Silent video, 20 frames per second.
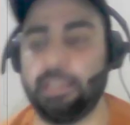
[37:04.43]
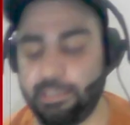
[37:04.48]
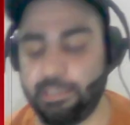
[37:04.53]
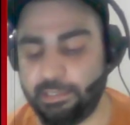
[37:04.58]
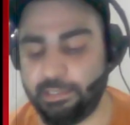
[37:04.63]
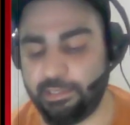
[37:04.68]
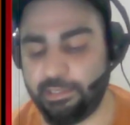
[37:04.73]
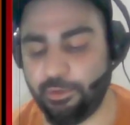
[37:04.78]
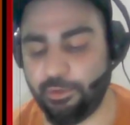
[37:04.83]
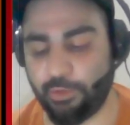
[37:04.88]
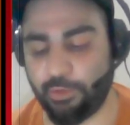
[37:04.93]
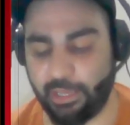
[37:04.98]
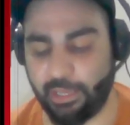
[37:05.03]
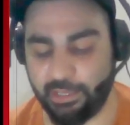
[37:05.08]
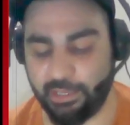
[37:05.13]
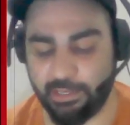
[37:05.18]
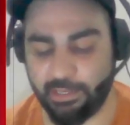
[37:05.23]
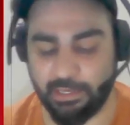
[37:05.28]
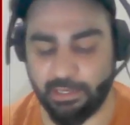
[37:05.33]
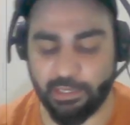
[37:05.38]
Okay.
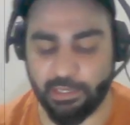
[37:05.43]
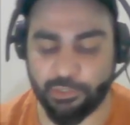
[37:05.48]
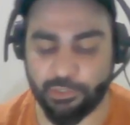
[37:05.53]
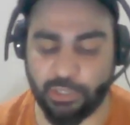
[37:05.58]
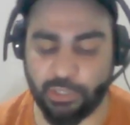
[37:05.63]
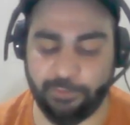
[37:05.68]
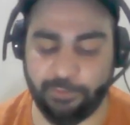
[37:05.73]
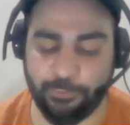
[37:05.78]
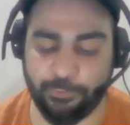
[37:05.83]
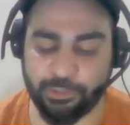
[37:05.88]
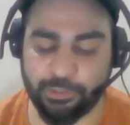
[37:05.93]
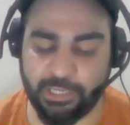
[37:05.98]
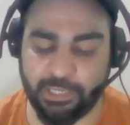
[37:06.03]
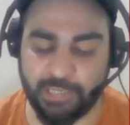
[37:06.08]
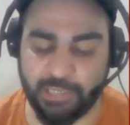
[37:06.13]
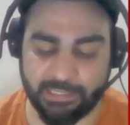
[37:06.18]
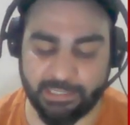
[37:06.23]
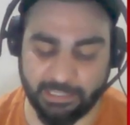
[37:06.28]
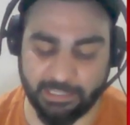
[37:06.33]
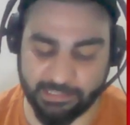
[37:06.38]
So if you see
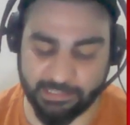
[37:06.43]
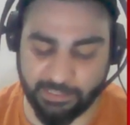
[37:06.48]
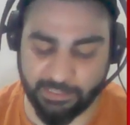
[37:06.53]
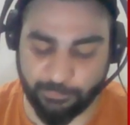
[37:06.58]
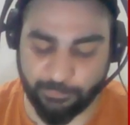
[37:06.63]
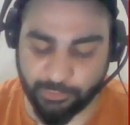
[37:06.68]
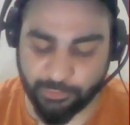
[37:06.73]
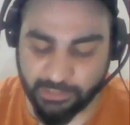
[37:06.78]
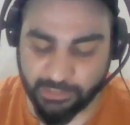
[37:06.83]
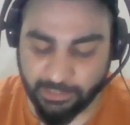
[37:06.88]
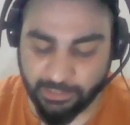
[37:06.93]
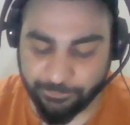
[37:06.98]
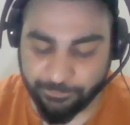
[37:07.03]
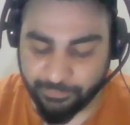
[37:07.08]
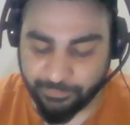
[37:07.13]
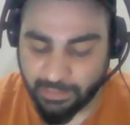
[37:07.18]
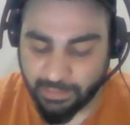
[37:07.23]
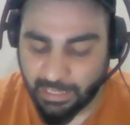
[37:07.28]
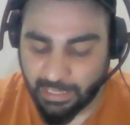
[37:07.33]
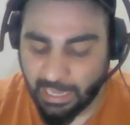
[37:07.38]
at this, if you see
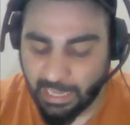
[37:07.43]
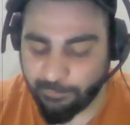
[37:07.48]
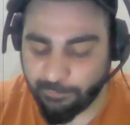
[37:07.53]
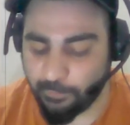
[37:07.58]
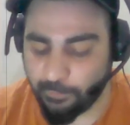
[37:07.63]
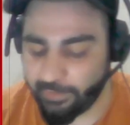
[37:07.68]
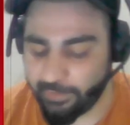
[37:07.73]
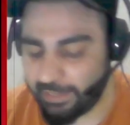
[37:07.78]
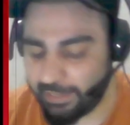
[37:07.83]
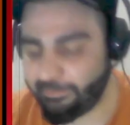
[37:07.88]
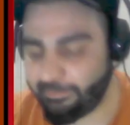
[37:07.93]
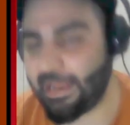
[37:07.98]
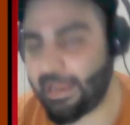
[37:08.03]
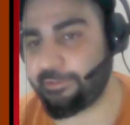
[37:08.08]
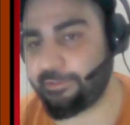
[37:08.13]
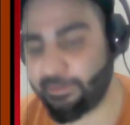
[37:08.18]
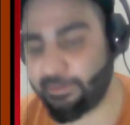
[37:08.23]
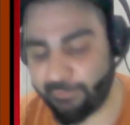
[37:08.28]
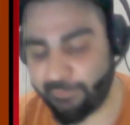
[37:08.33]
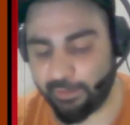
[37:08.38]
f of a will have
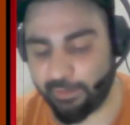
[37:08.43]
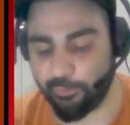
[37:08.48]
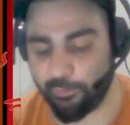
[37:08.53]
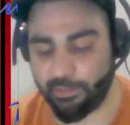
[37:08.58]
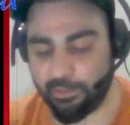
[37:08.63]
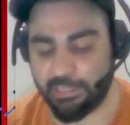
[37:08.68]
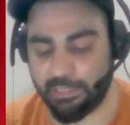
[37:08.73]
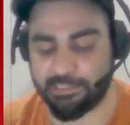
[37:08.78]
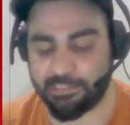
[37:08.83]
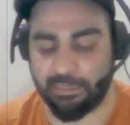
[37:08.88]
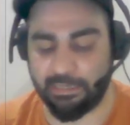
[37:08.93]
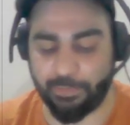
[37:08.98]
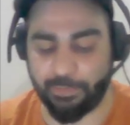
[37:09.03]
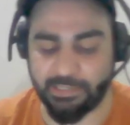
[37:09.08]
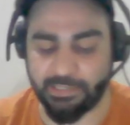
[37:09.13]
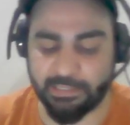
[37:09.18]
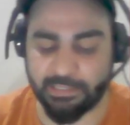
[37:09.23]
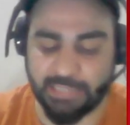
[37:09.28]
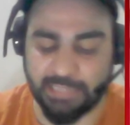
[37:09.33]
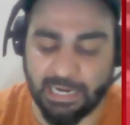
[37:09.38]
some value. Let's
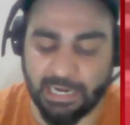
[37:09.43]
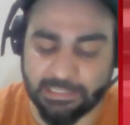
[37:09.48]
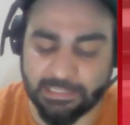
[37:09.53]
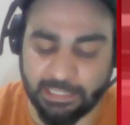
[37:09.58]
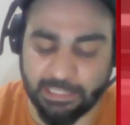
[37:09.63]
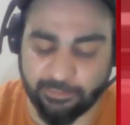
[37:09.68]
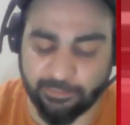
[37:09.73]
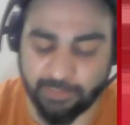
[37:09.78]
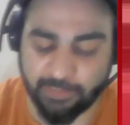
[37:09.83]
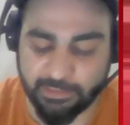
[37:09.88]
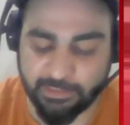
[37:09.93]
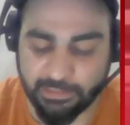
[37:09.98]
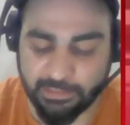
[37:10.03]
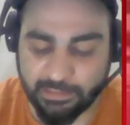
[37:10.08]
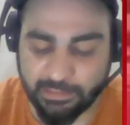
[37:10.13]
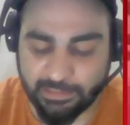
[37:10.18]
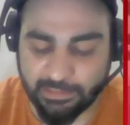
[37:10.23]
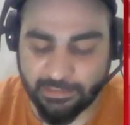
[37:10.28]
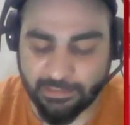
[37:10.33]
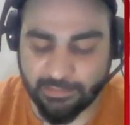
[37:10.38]
represent that thing with
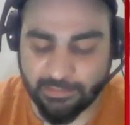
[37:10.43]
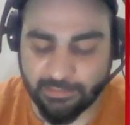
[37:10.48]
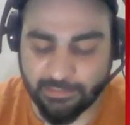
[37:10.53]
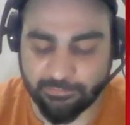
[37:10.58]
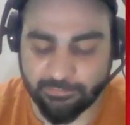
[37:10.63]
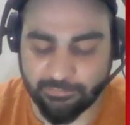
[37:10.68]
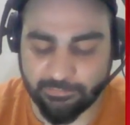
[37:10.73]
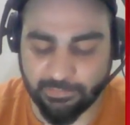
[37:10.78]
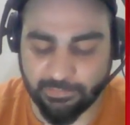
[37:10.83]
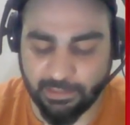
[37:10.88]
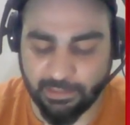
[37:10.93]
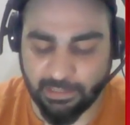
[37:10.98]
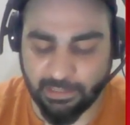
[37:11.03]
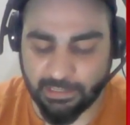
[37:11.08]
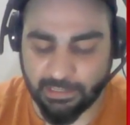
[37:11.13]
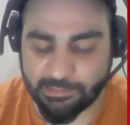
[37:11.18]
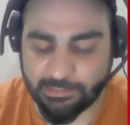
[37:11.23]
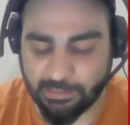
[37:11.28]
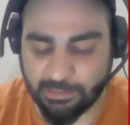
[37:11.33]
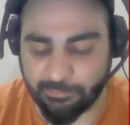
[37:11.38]

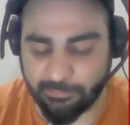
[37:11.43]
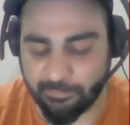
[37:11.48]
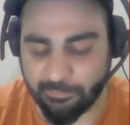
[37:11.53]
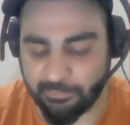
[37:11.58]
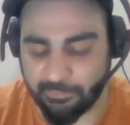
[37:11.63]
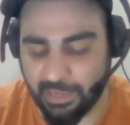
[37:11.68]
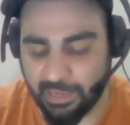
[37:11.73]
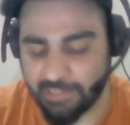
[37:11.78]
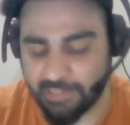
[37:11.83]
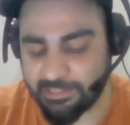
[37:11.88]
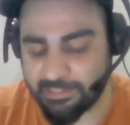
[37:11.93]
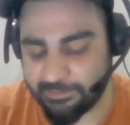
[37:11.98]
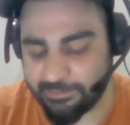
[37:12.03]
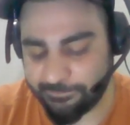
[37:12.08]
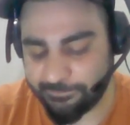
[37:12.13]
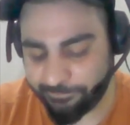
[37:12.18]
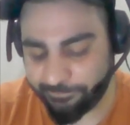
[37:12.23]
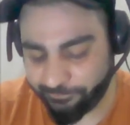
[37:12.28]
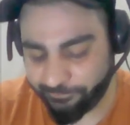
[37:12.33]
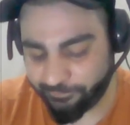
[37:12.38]
some x.
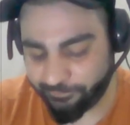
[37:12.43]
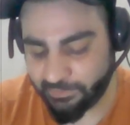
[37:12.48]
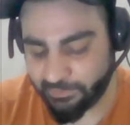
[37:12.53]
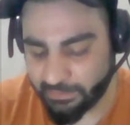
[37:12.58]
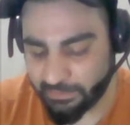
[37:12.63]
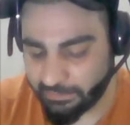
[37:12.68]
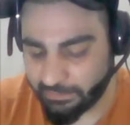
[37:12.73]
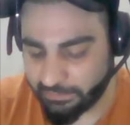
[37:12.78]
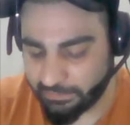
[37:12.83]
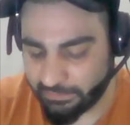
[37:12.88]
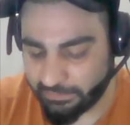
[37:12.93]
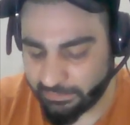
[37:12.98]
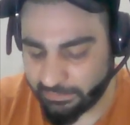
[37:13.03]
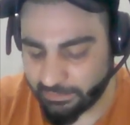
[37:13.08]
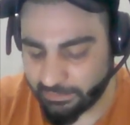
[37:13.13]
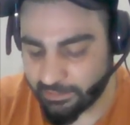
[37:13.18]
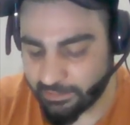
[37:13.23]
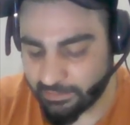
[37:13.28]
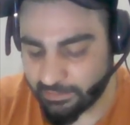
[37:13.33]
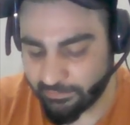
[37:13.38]
This
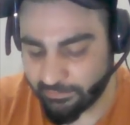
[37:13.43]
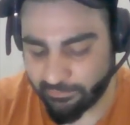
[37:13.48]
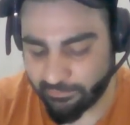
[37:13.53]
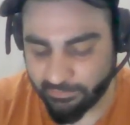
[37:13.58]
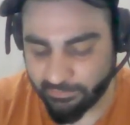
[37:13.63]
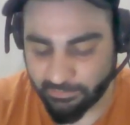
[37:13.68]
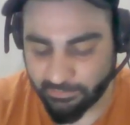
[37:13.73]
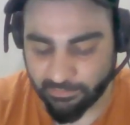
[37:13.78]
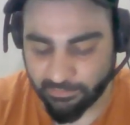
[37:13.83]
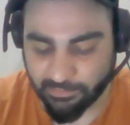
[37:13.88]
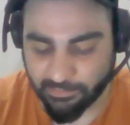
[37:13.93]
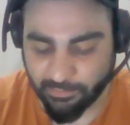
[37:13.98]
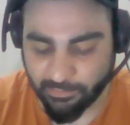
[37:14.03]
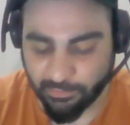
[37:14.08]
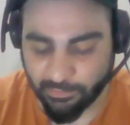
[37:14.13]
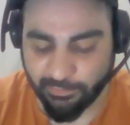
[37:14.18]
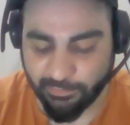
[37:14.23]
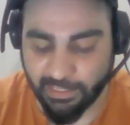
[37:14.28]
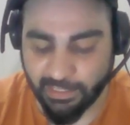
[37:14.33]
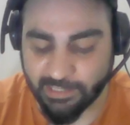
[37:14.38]
is not
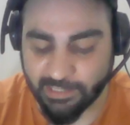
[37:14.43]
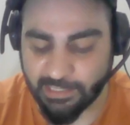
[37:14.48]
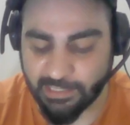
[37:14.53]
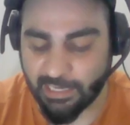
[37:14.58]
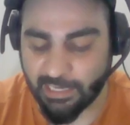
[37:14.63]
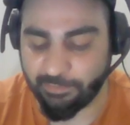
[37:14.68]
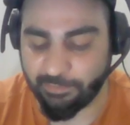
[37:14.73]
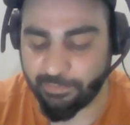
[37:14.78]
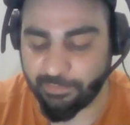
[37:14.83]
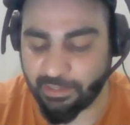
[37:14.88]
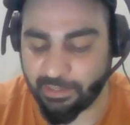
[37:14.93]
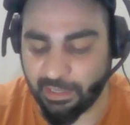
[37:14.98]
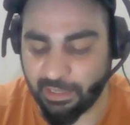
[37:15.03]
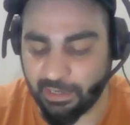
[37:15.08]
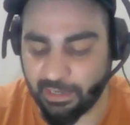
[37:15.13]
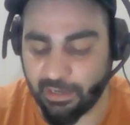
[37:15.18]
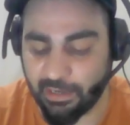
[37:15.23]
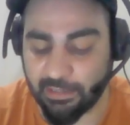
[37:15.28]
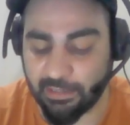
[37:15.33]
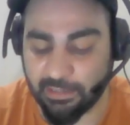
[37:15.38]
even x.
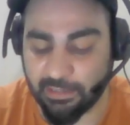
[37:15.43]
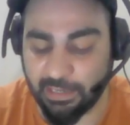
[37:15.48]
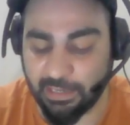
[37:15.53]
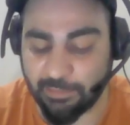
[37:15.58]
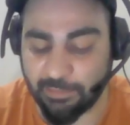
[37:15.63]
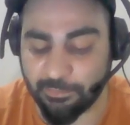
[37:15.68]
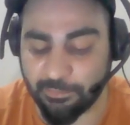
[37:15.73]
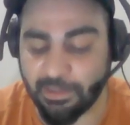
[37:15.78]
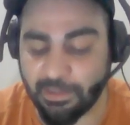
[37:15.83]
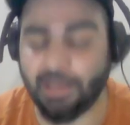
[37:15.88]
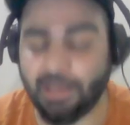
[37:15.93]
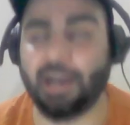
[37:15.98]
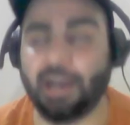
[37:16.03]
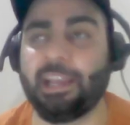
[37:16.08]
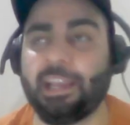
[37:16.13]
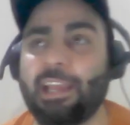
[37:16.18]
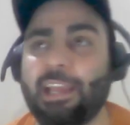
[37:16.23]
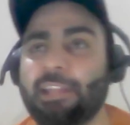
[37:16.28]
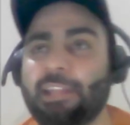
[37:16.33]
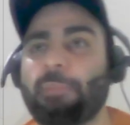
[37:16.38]
I'm
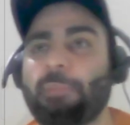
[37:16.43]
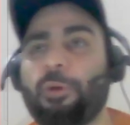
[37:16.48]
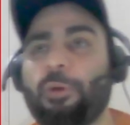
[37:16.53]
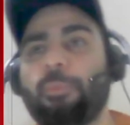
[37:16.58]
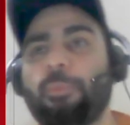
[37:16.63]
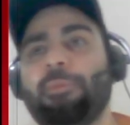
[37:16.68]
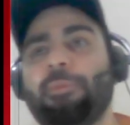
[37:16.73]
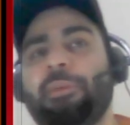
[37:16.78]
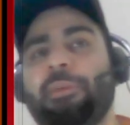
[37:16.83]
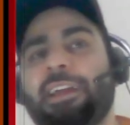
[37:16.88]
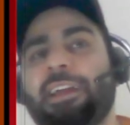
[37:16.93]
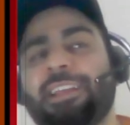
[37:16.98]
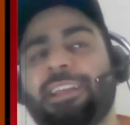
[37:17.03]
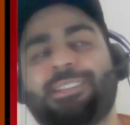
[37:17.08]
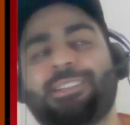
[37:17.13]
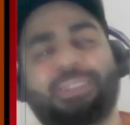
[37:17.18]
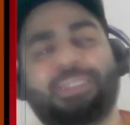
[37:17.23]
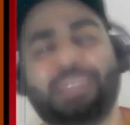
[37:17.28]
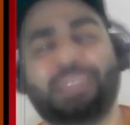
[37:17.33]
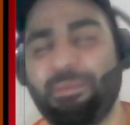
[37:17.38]
again, the problem here is
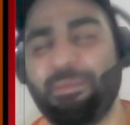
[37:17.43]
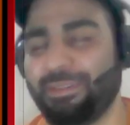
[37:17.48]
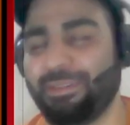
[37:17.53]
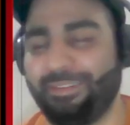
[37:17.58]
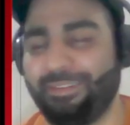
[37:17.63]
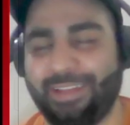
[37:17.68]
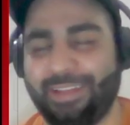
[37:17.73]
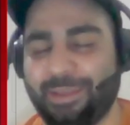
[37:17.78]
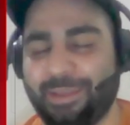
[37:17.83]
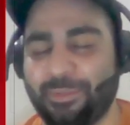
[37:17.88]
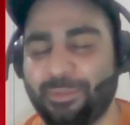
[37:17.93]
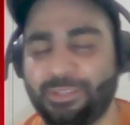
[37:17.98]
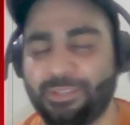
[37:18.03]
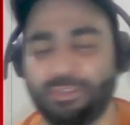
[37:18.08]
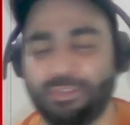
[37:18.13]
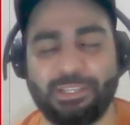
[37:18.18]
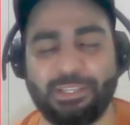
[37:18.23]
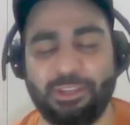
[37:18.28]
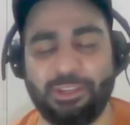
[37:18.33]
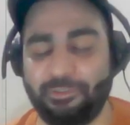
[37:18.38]
naming the variables.
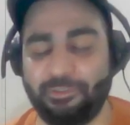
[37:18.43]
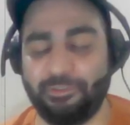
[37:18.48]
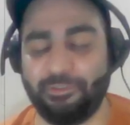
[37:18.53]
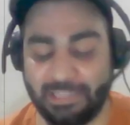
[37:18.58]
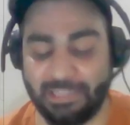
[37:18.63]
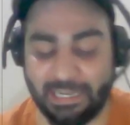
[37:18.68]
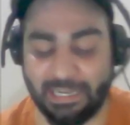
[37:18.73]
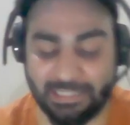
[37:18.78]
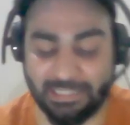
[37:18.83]
You'll feel that.